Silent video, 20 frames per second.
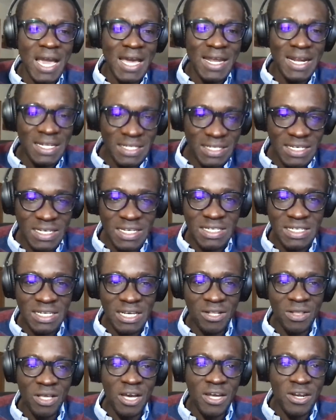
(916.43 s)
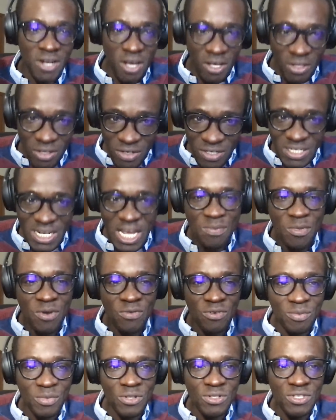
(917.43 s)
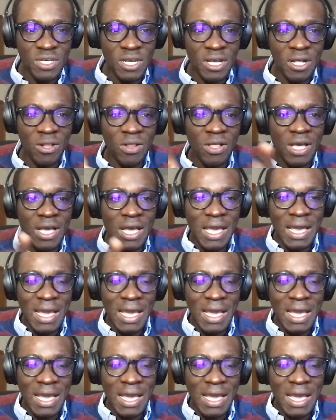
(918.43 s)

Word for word: and a T cell, another type of immune cell.